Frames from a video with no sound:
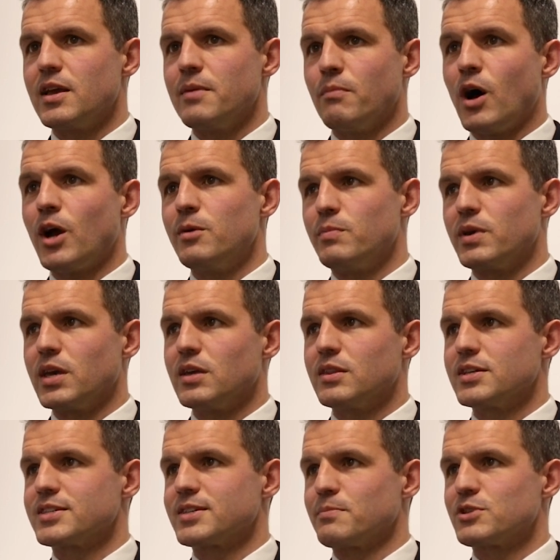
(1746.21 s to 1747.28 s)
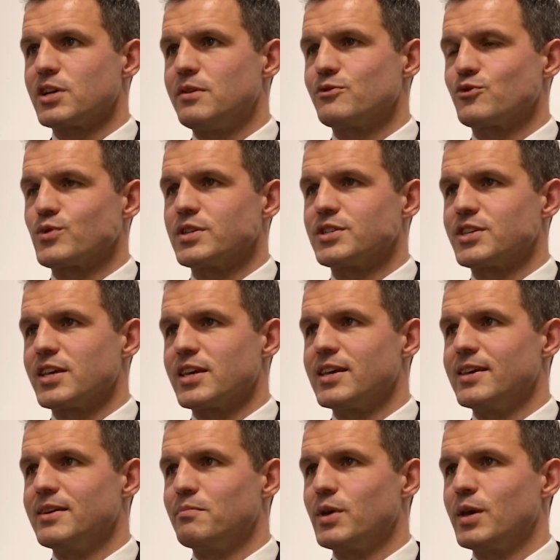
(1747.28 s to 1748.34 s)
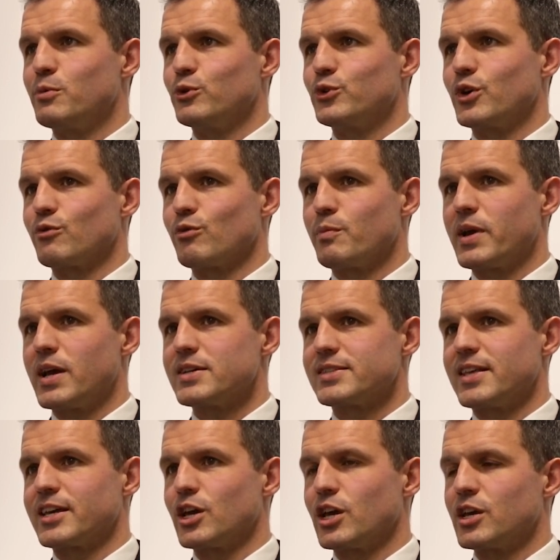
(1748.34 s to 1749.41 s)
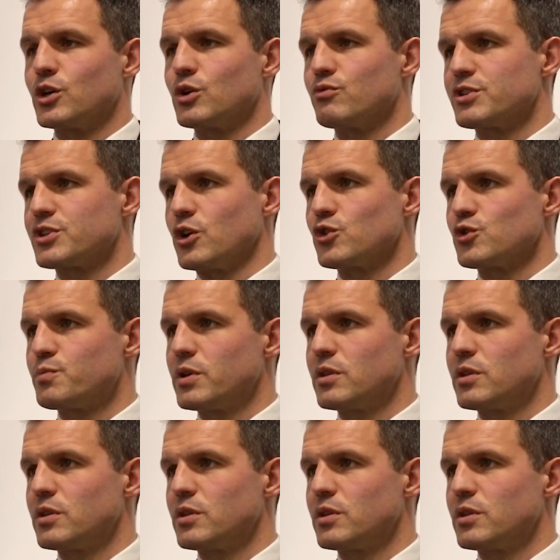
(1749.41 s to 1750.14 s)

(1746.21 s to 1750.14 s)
it might be that sometimes we see people doing repairs and they're getting good results,